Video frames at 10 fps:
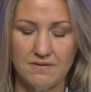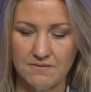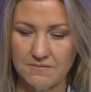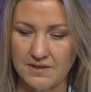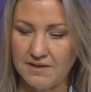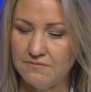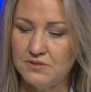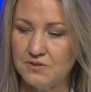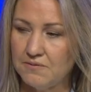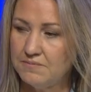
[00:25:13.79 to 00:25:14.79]
It gives
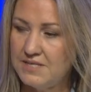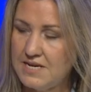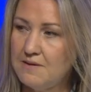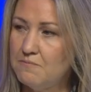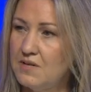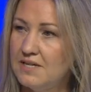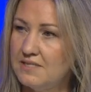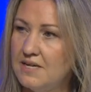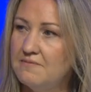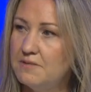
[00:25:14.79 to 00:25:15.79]
your team that
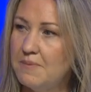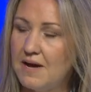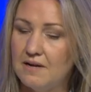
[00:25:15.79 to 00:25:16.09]
safe spot.